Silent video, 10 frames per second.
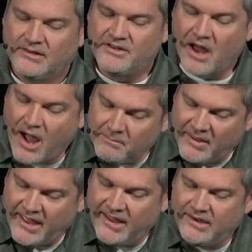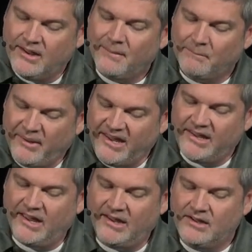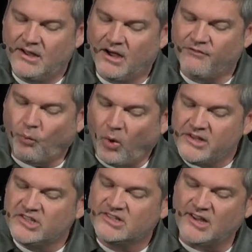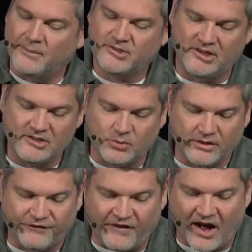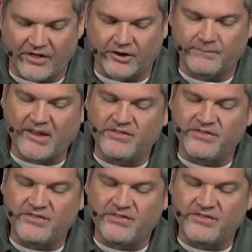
not made, being of one substance with the Father,